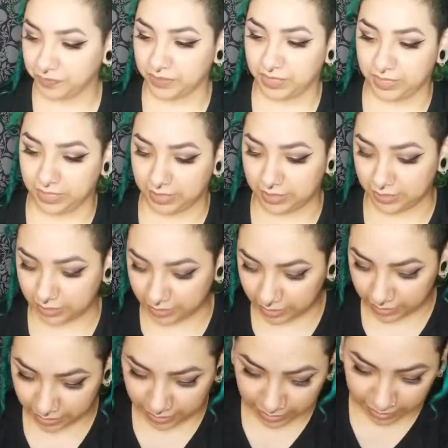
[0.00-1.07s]
And
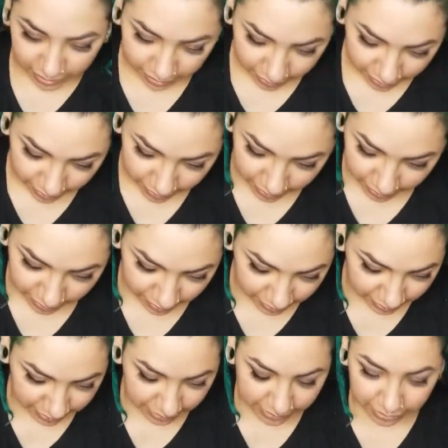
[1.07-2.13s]

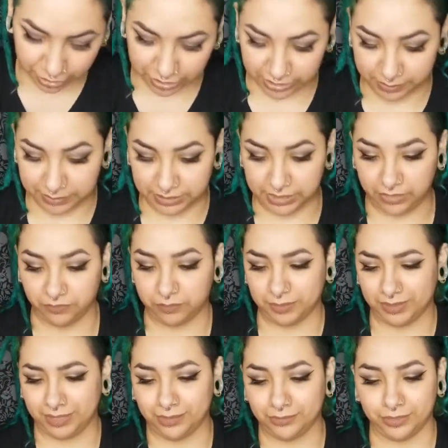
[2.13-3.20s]
this is a Christmas gift, but
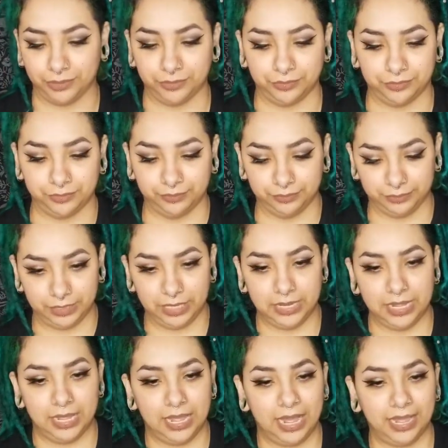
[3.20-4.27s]
they don't know who.
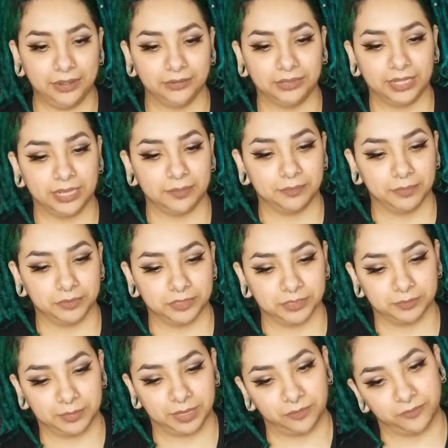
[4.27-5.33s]
I don't think most of
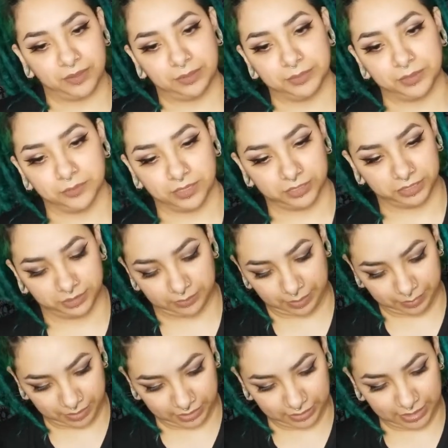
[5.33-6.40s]
my family watches my
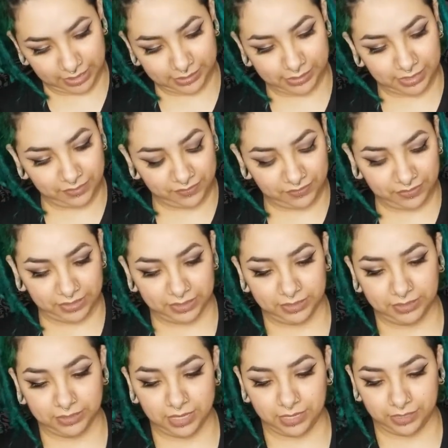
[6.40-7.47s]
podcast. And even if they did, they're
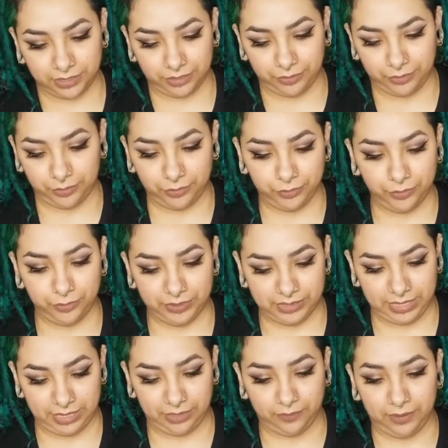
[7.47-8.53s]
not going to know who is
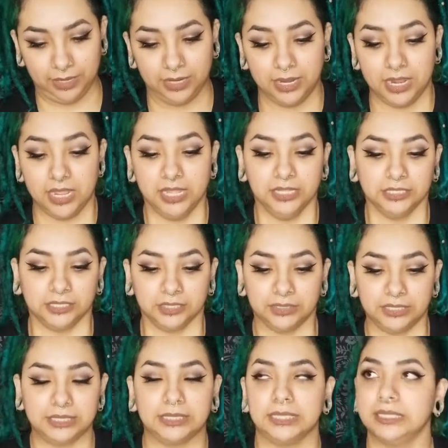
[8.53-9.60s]
getting what. So
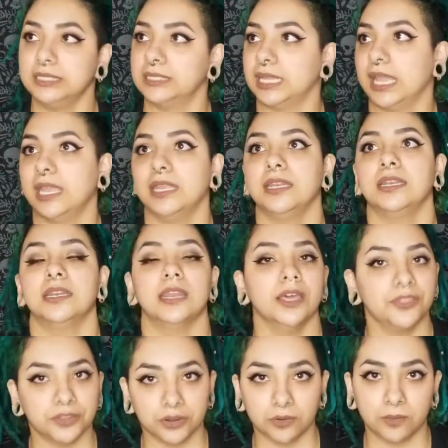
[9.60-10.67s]
this is
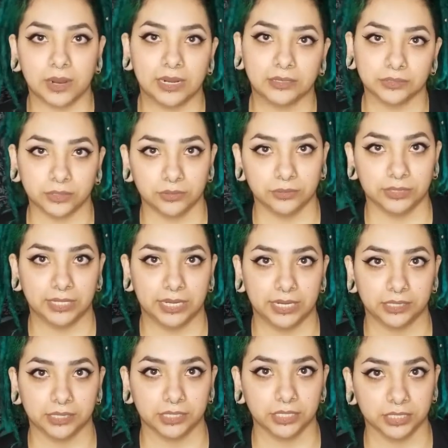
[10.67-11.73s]
another wild
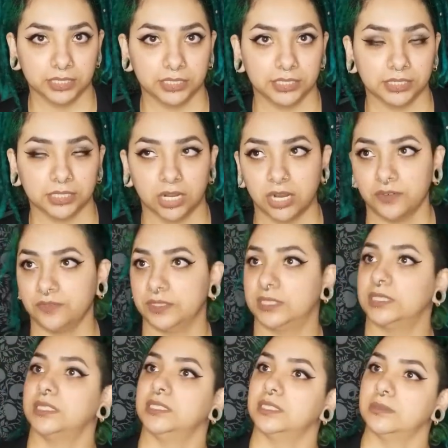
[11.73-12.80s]
oleander hooded scarf.
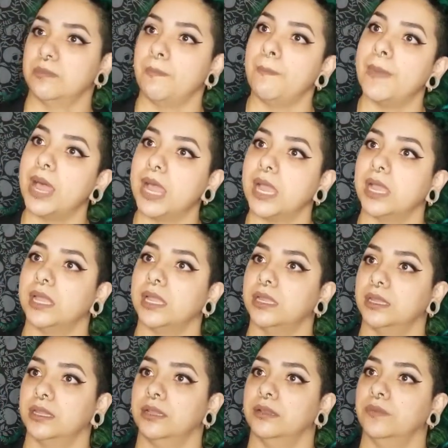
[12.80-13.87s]
This is
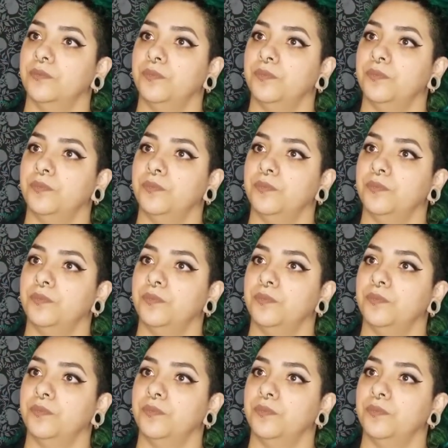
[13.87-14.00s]
my